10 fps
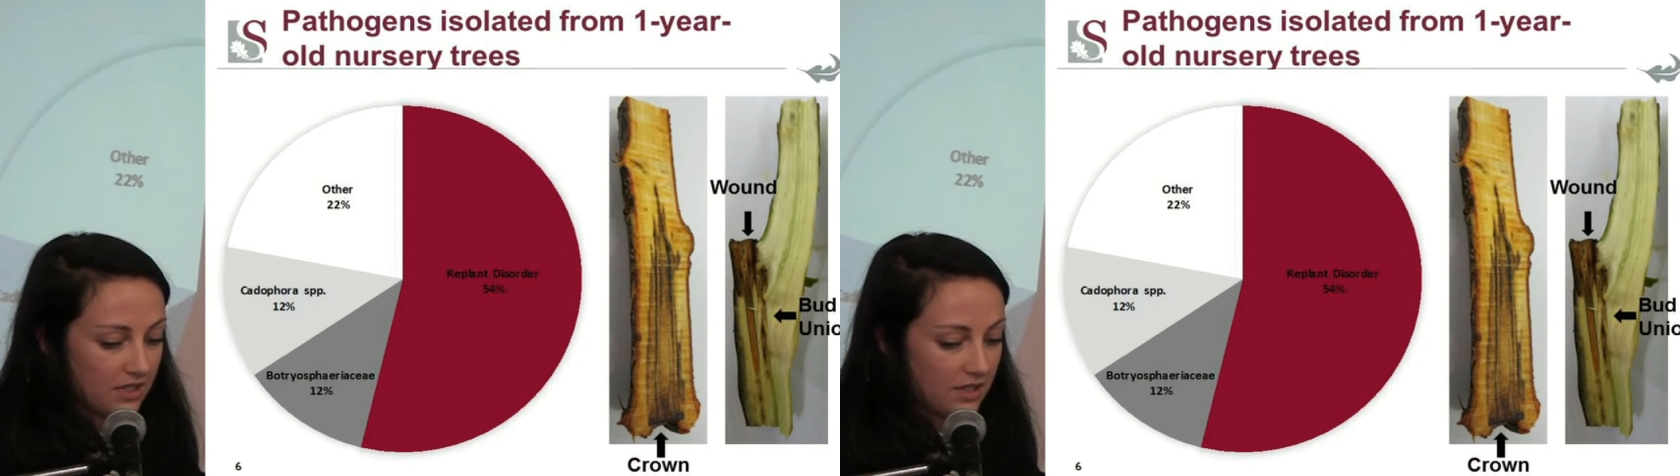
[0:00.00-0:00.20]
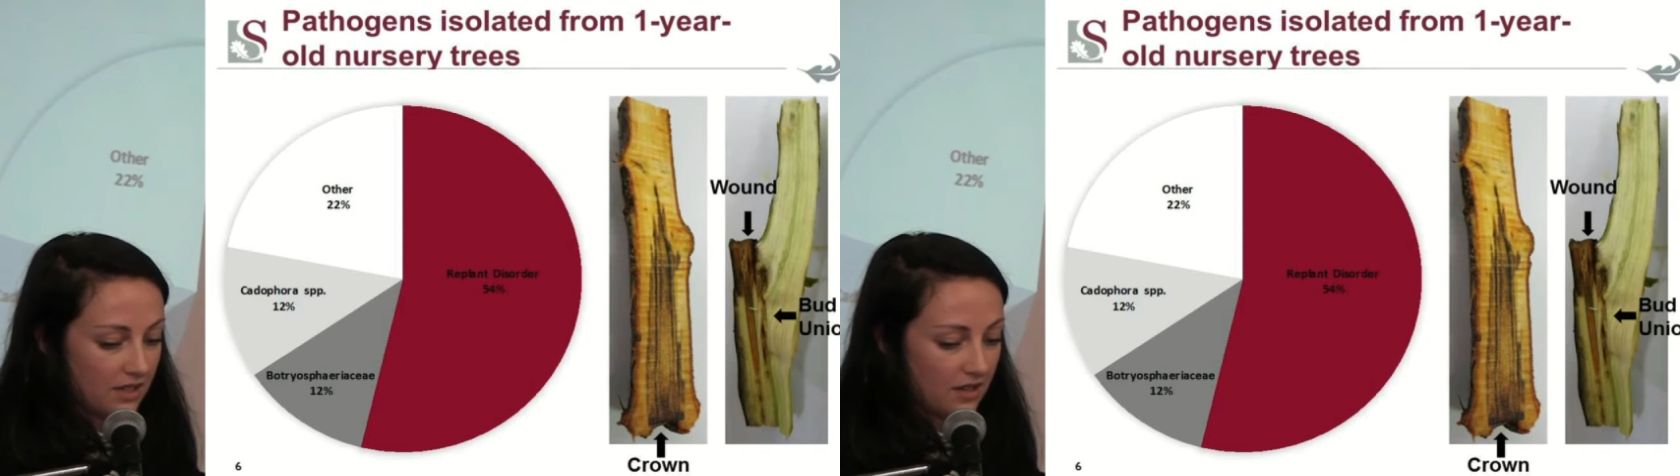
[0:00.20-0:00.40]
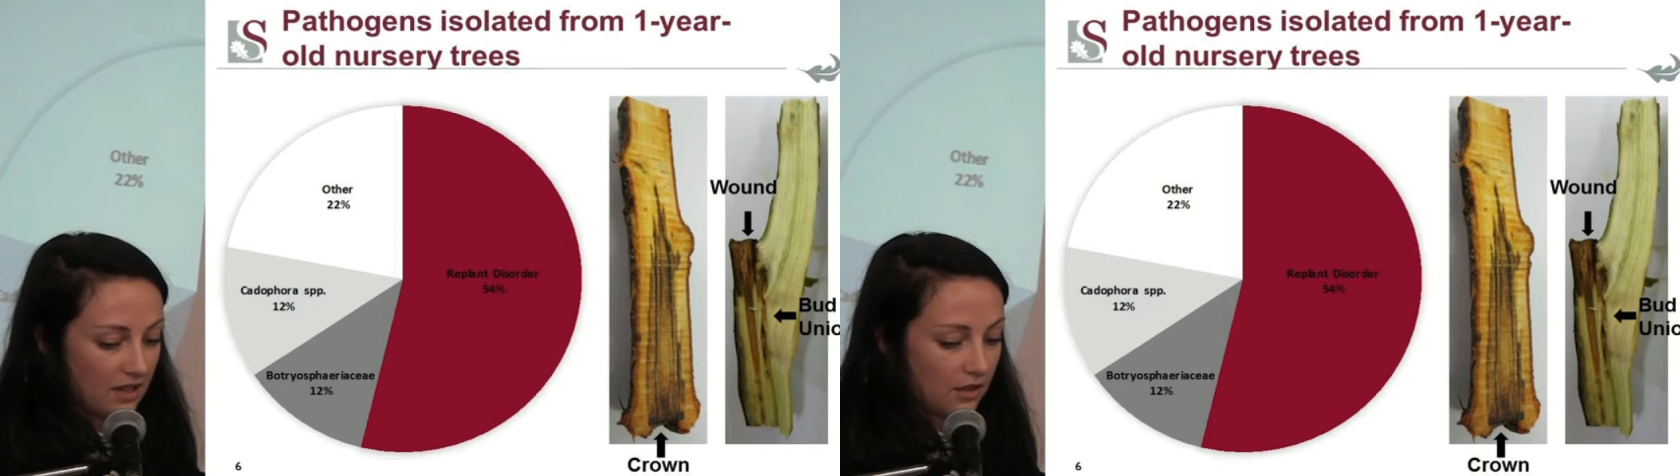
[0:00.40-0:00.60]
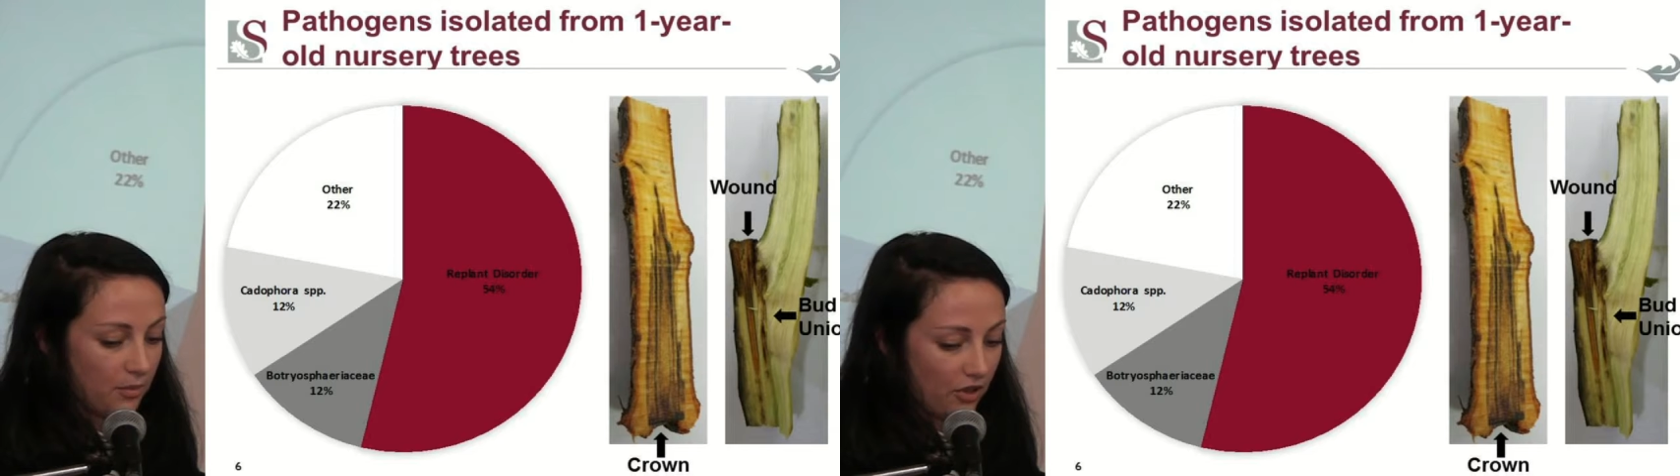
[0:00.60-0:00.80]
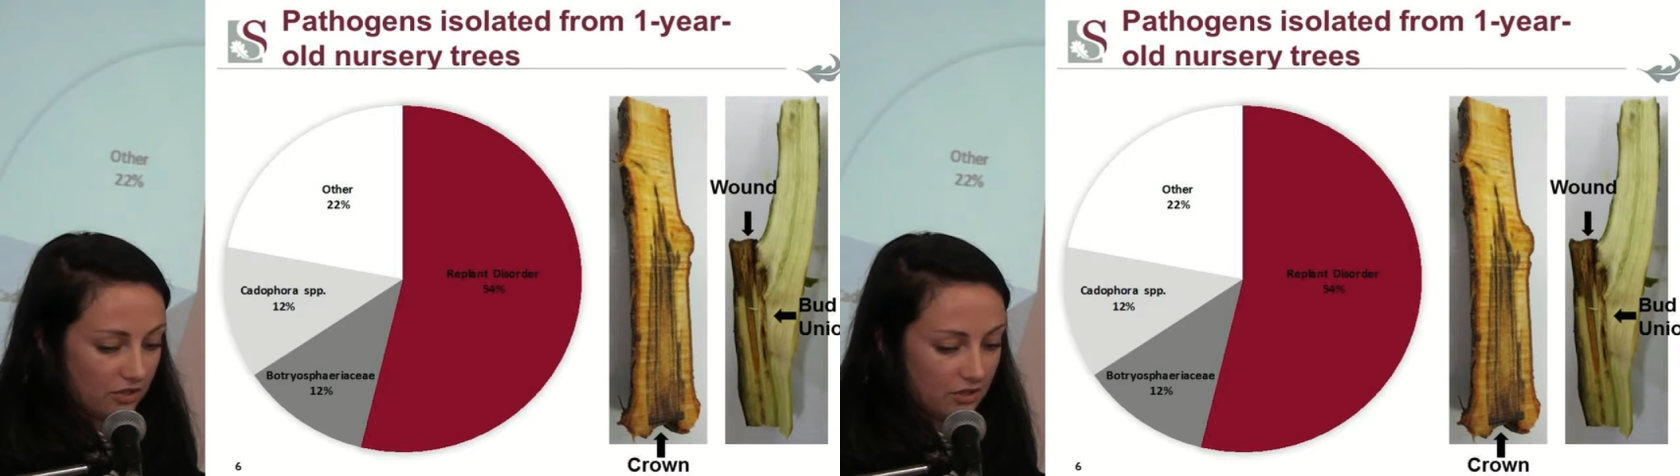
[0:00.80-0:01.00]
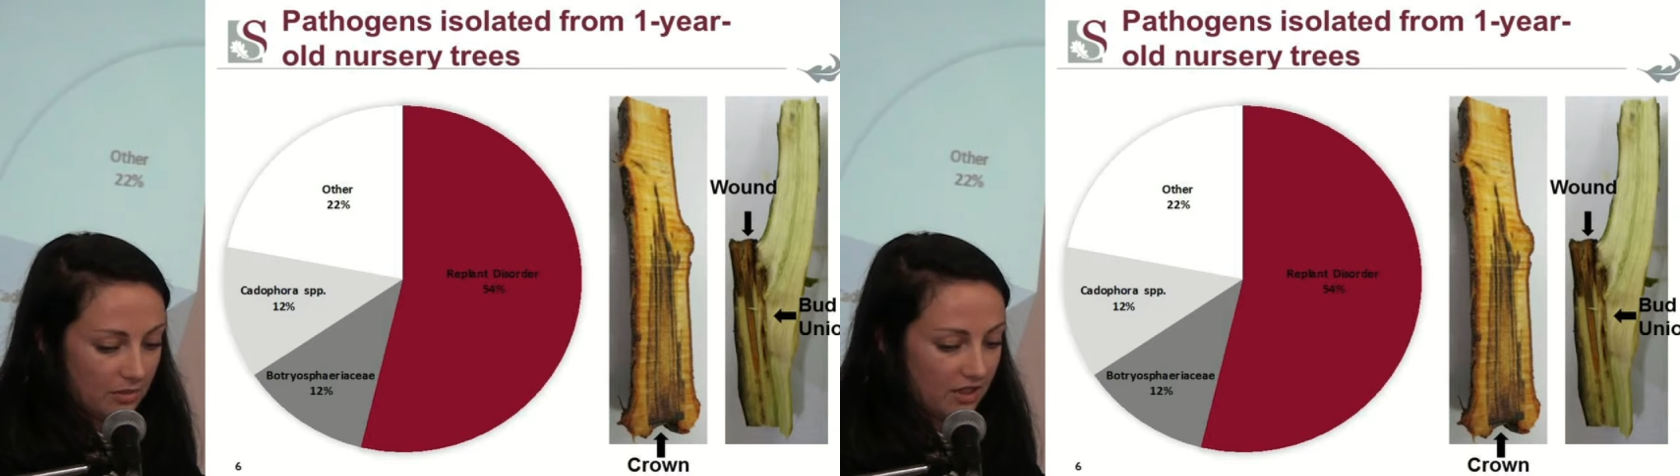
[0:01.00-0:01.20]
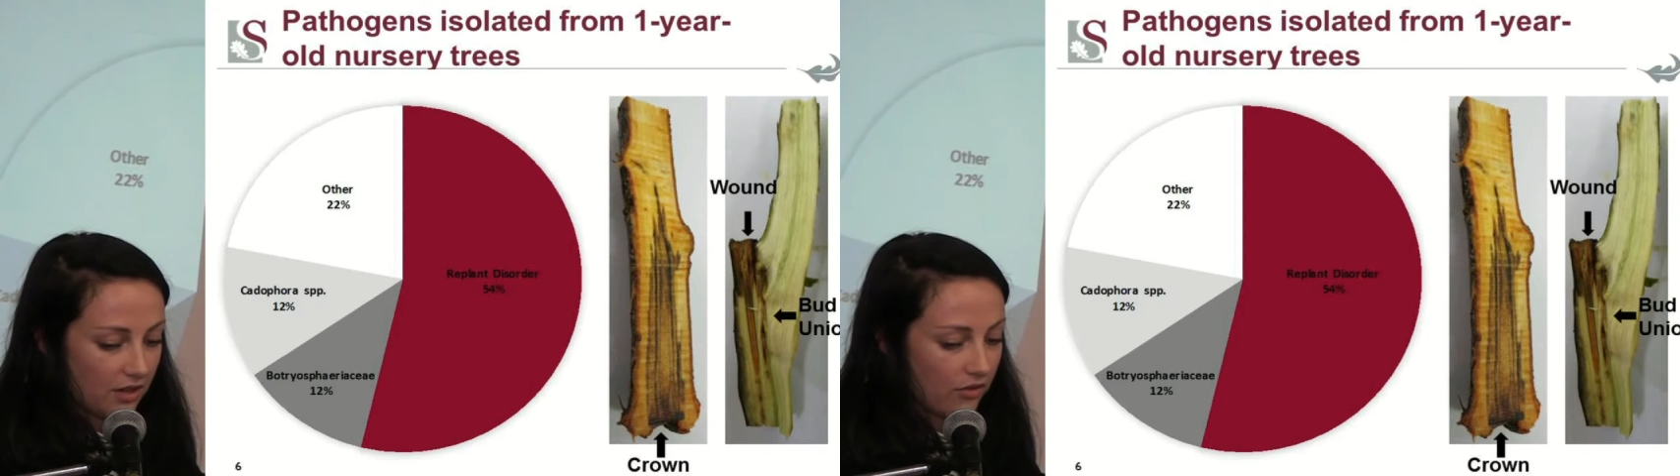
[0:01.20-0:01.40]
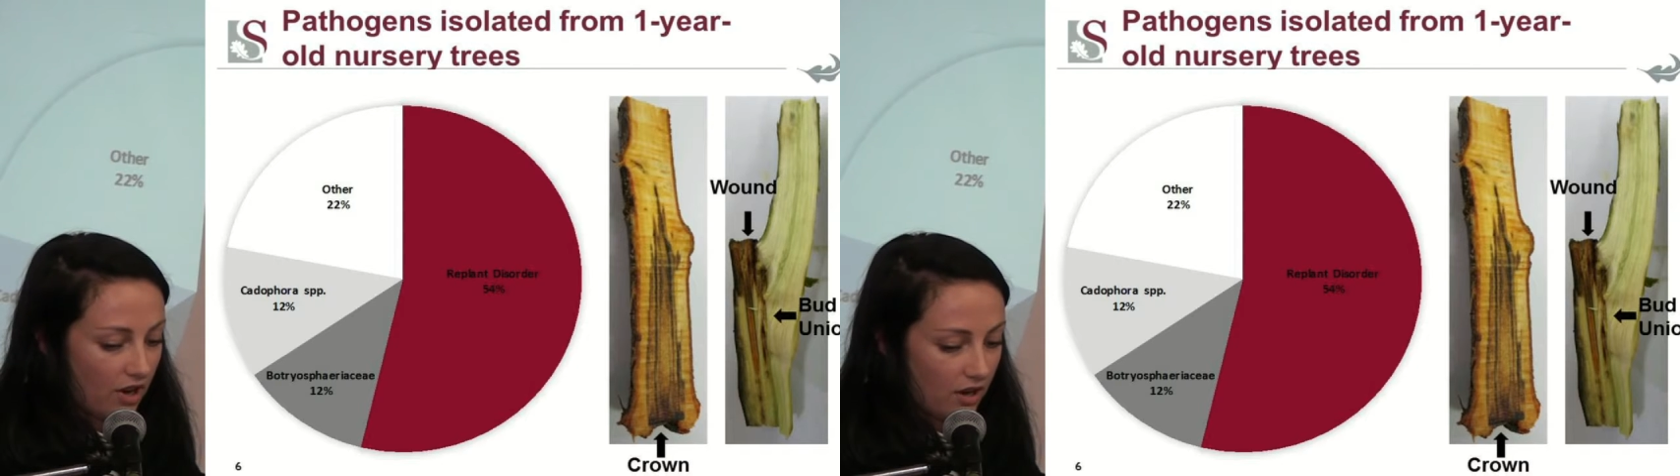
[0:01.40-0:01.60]
seen at the bottom, at the
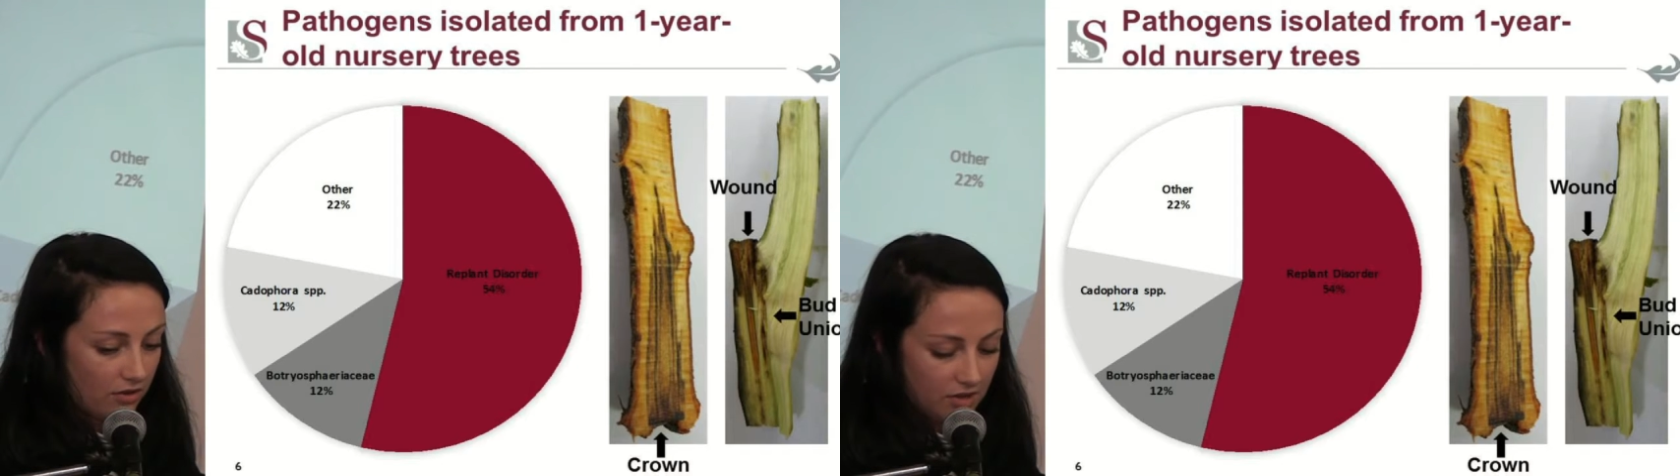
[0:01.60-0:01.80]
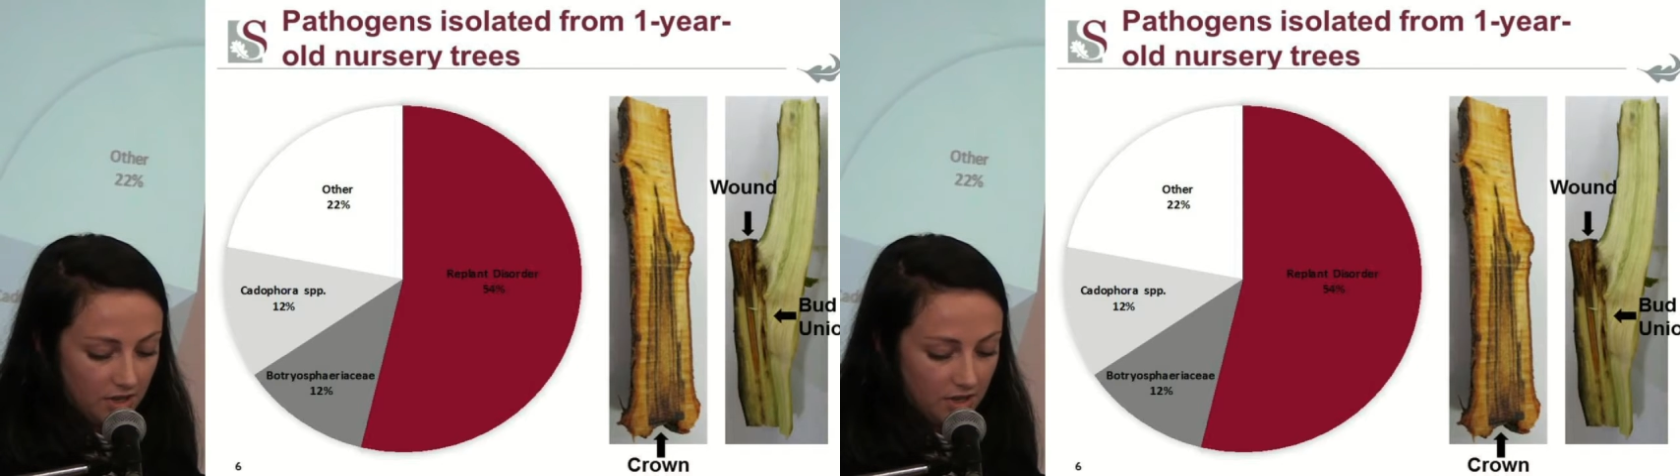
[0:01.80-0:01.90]
crown